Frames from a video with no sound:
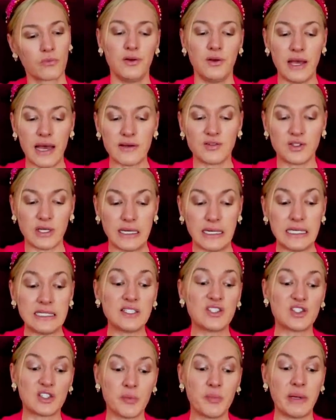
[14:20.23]
Yes, it
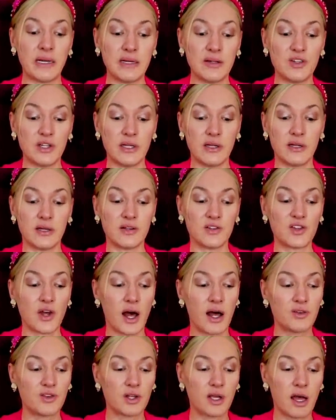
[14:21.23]
is stability that is
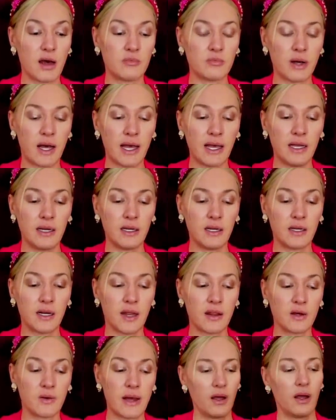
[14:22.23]
hard to come by in
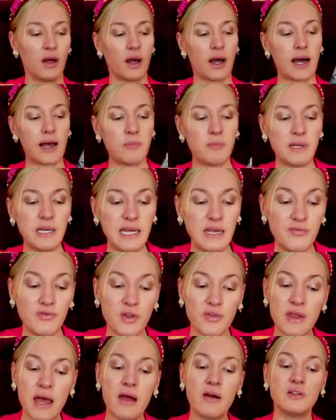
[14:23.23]
another way. I believe
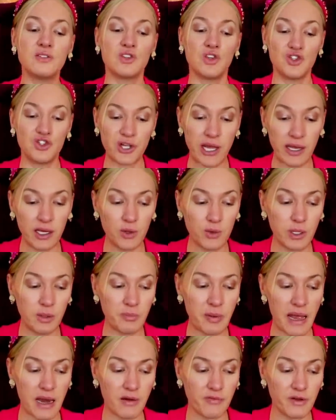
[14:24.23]
that there is a genuine
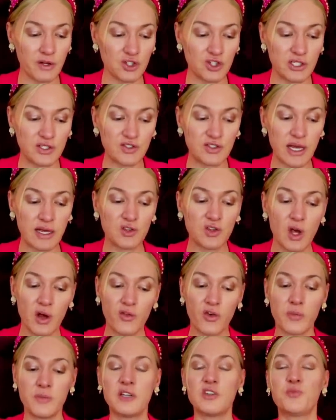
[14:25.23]
benefit, she says,
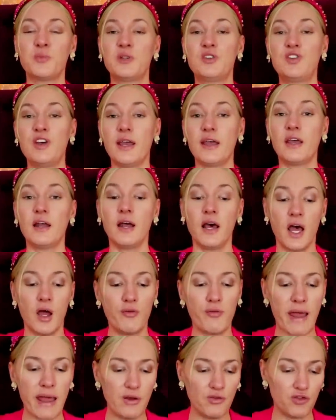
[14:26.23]
from this particular
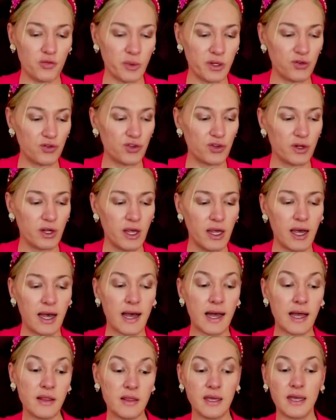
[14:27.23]
arrangement.
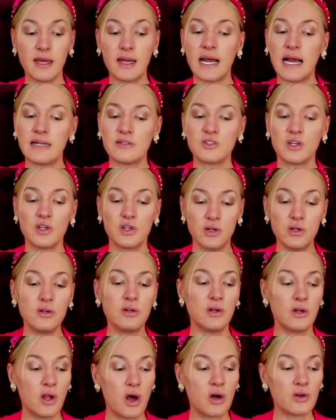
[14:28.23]
I think it has
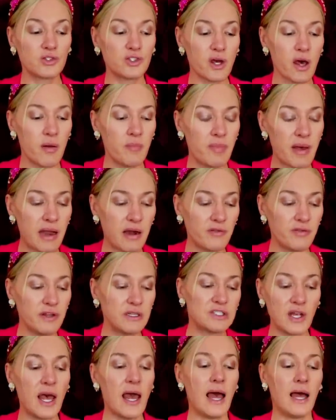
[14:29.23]
good long-term
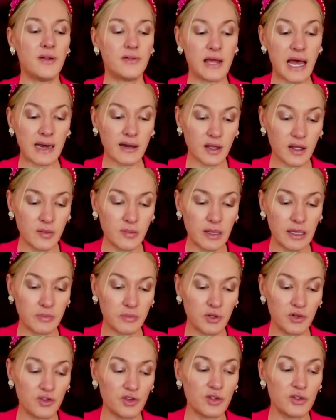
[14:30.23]
benefits, and that
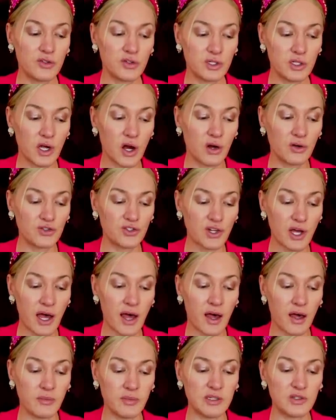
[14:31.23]
commitment to
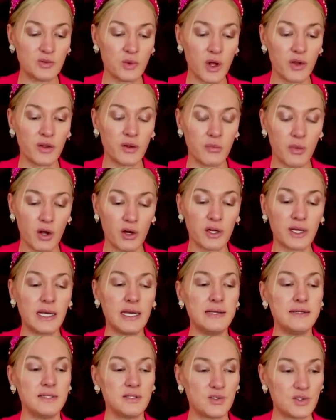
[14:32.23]
long-term is what the
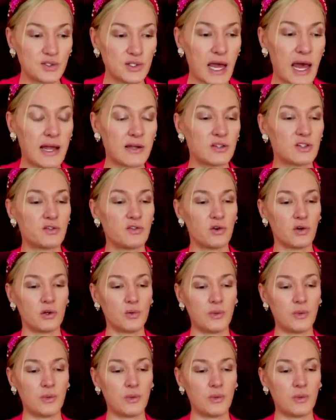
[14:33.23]
monarchy stands for.